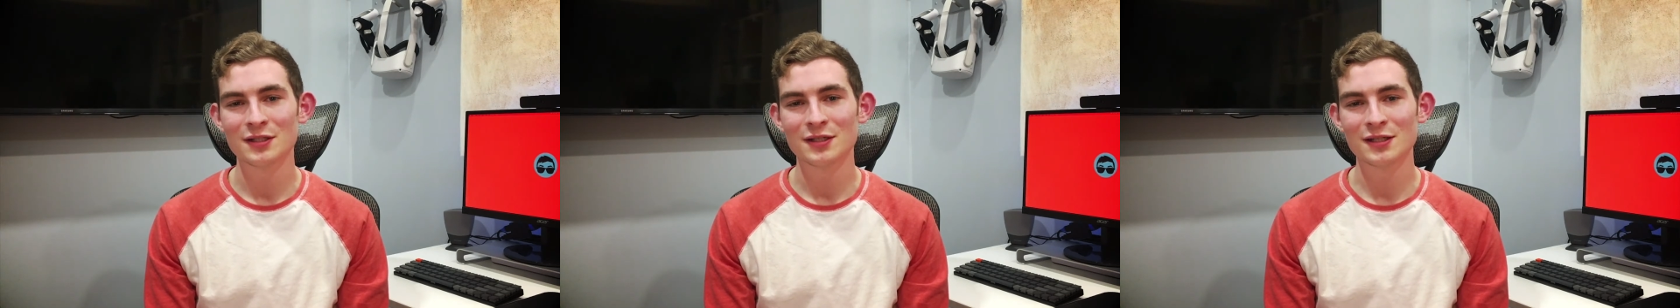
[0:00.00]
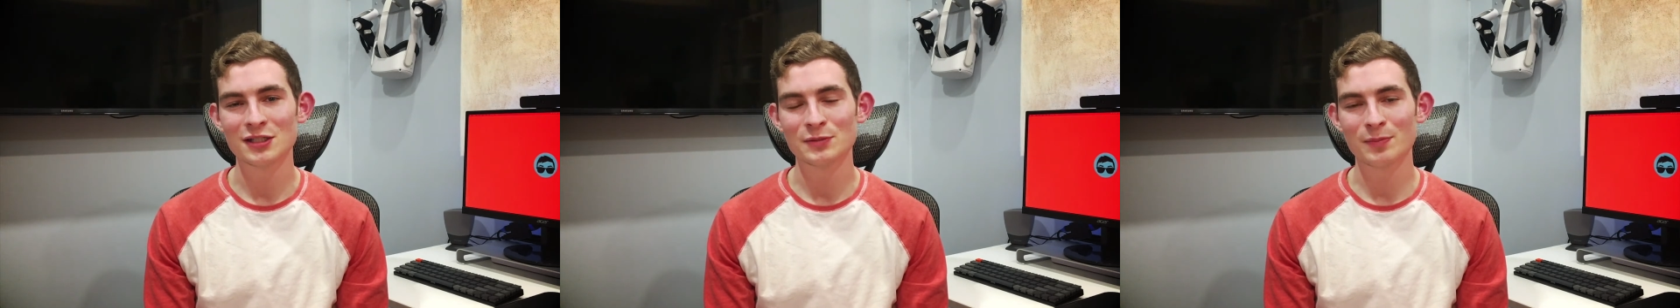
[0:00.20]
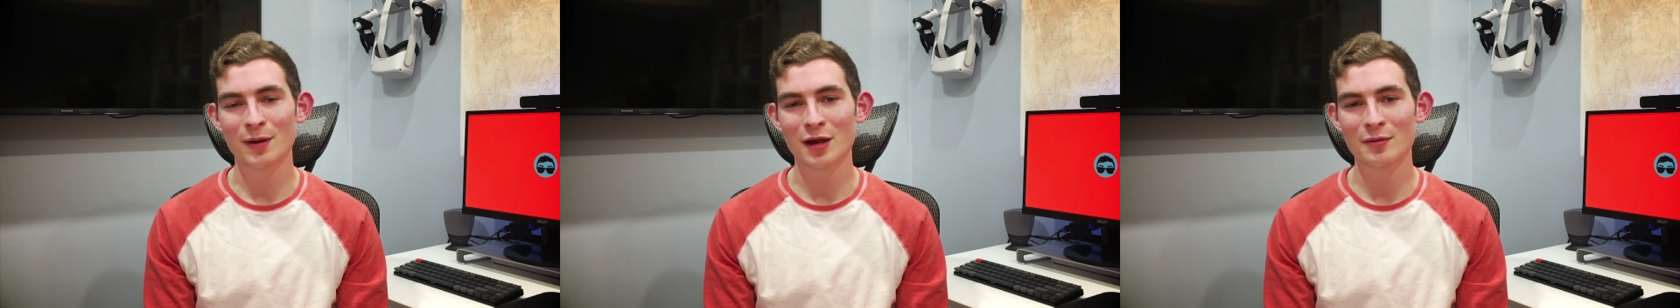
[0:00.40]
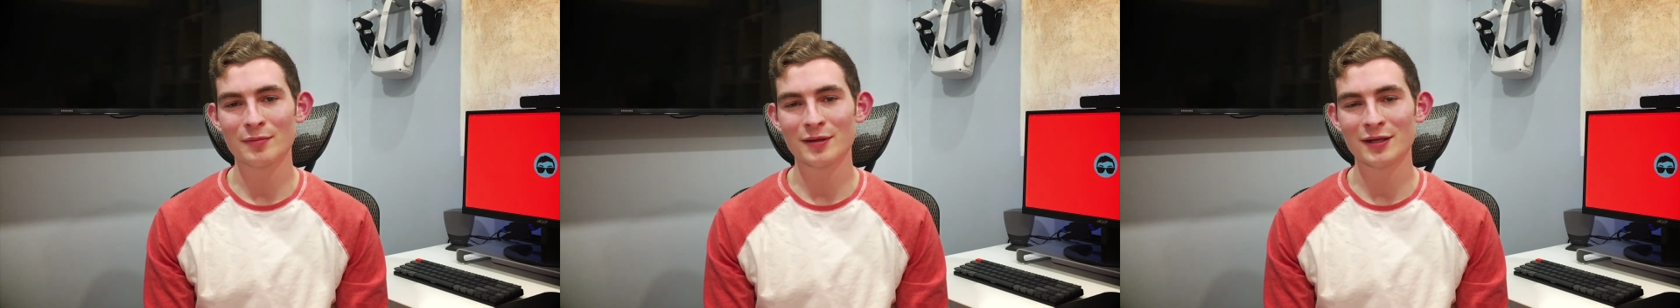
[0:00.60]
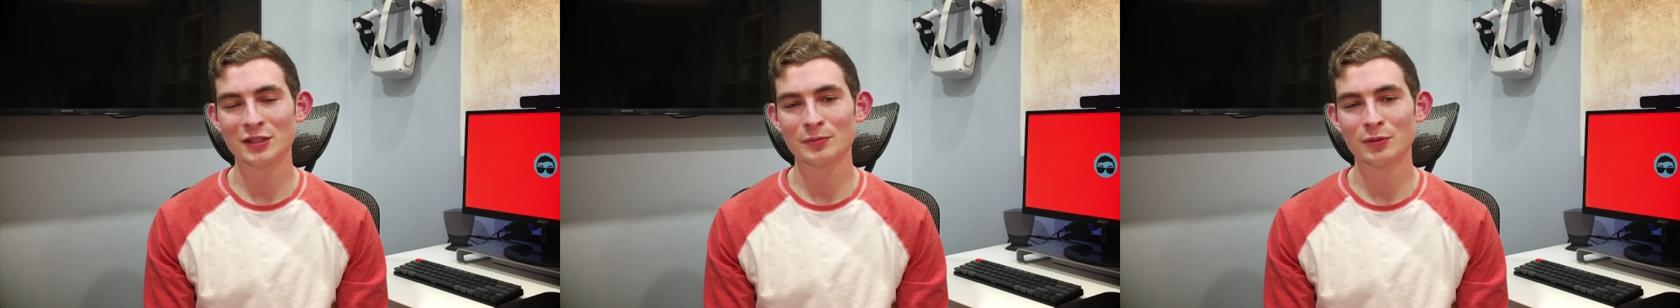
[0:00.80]
inspired
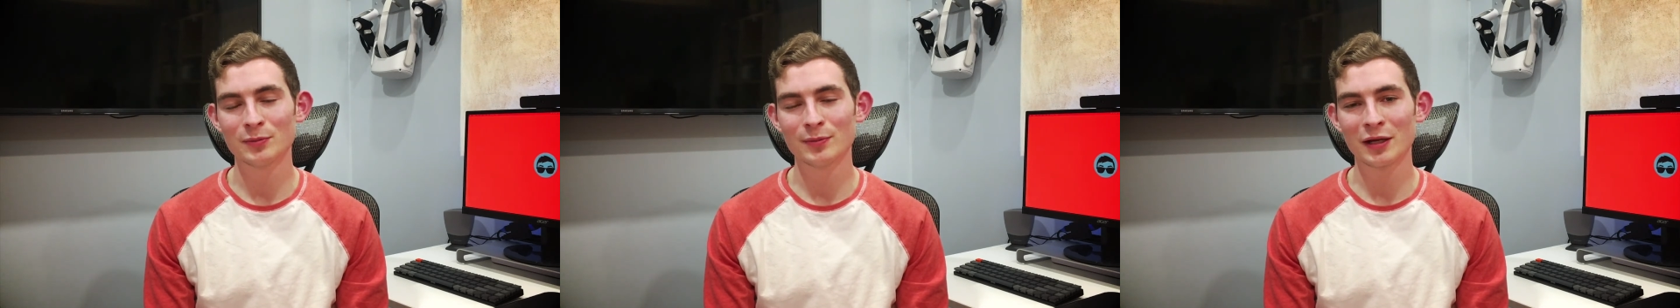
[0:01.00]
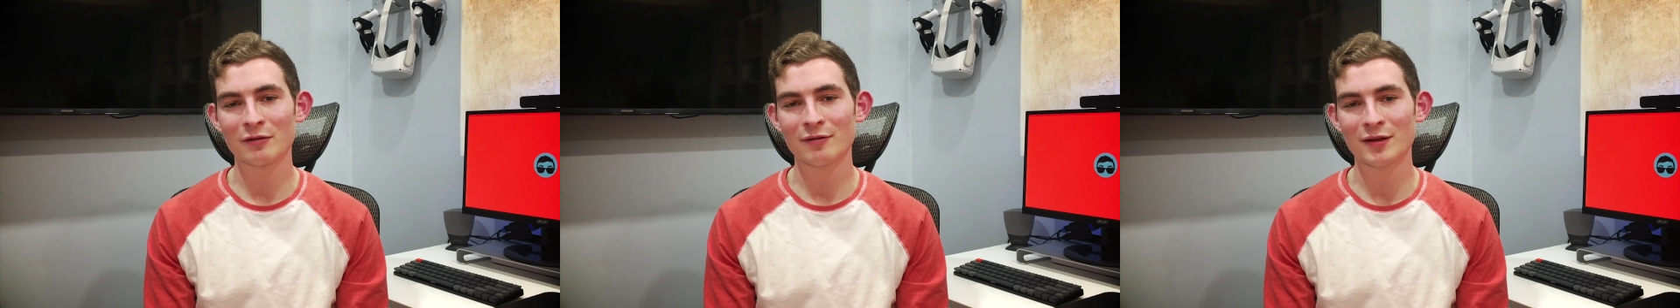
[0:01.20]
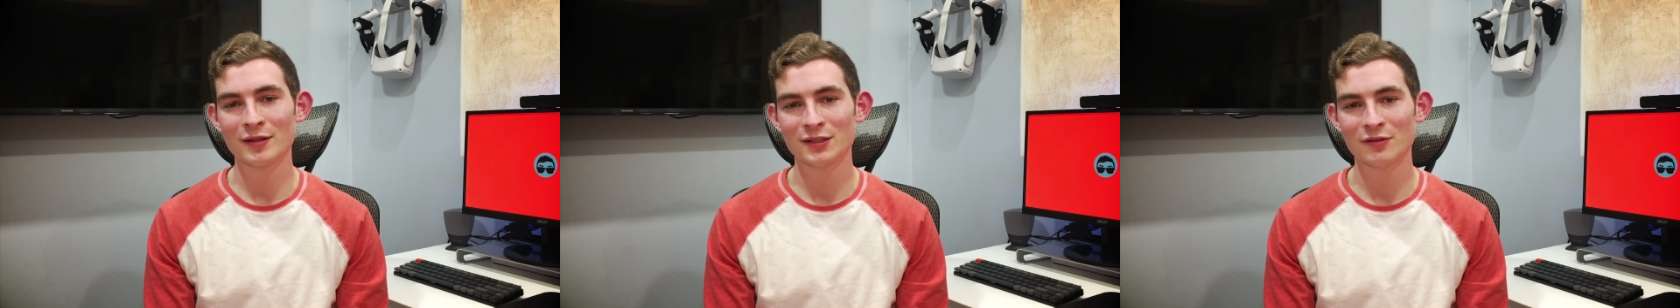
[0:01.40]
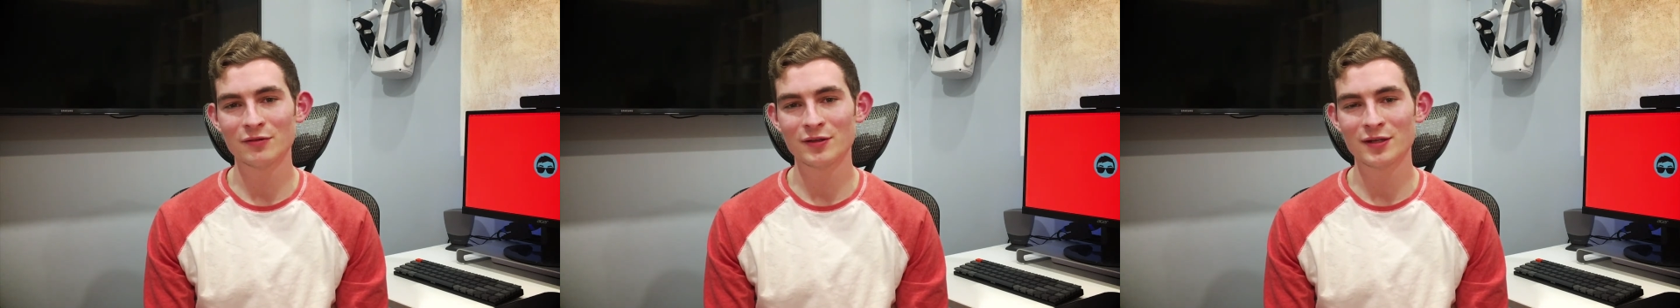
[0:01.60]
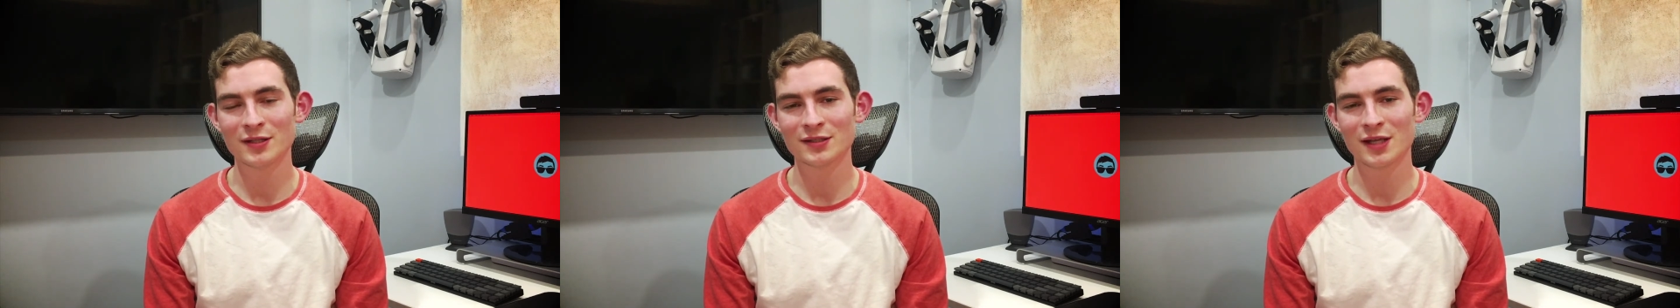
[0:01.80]
me to put my
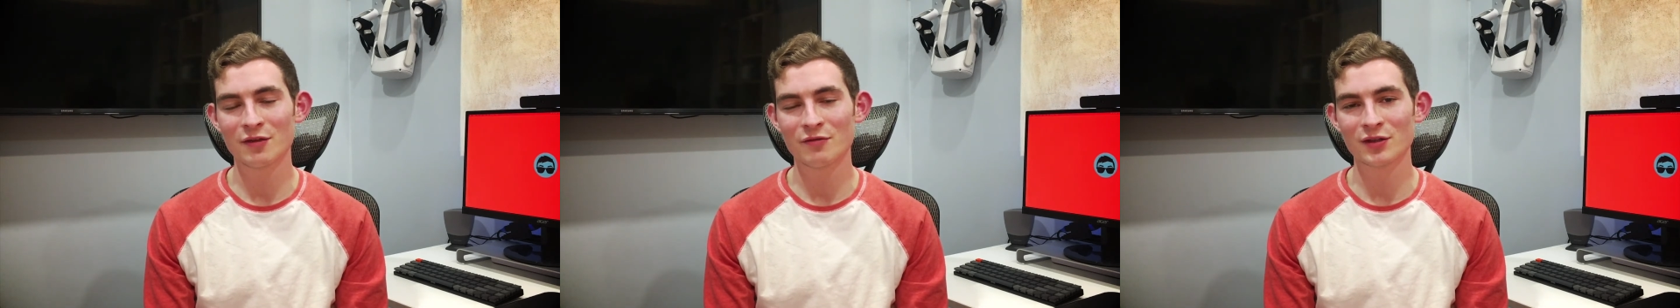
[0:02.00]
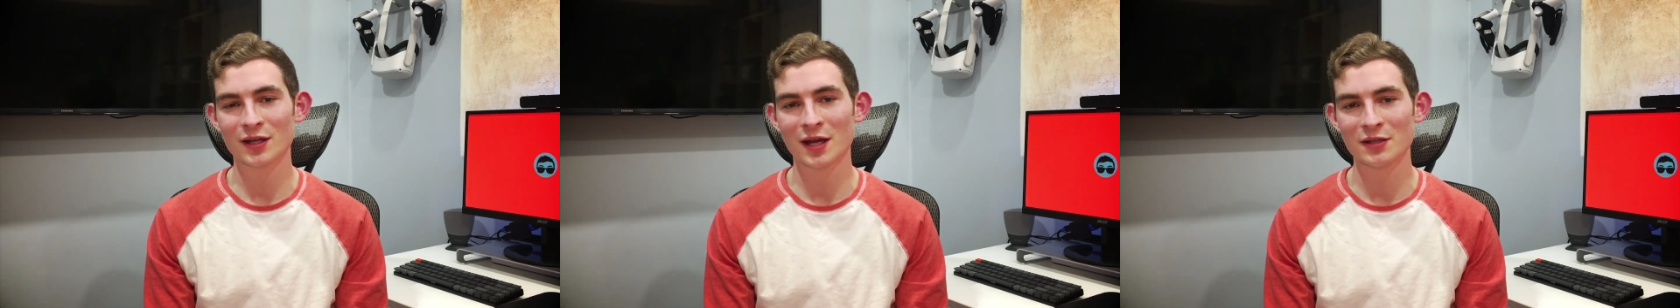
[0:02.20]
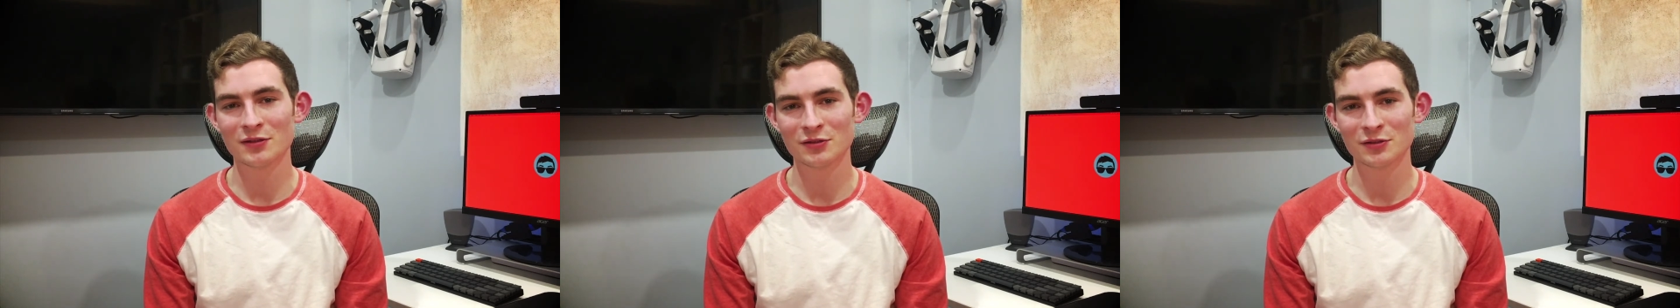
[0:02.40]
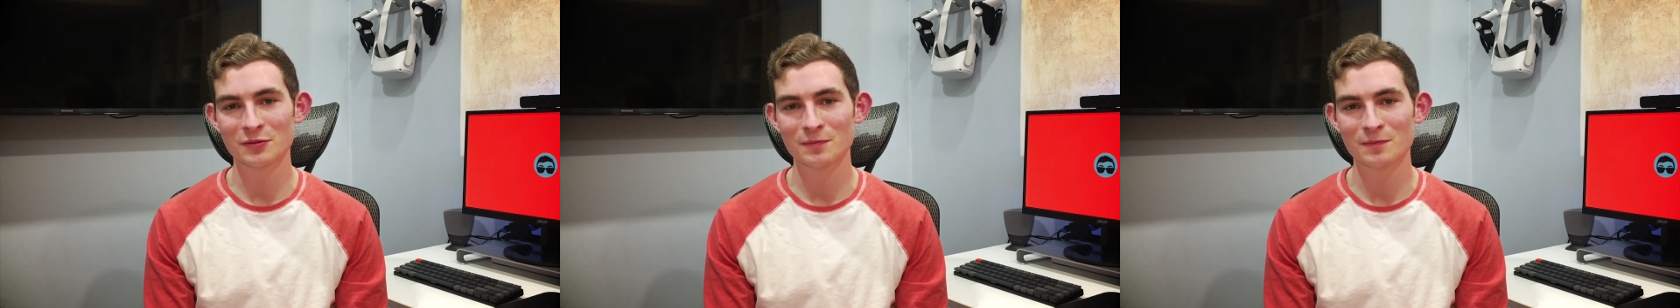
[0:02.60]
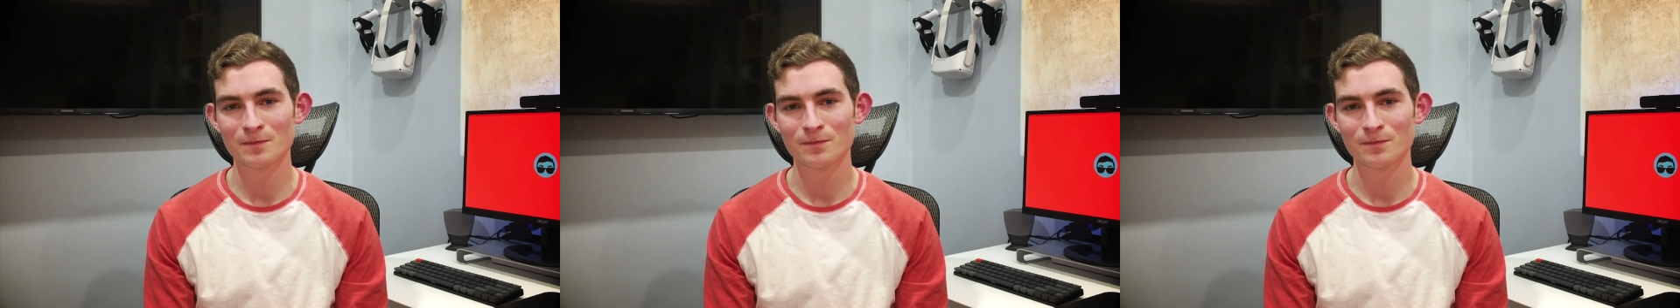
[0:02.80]
creativity into everything I do.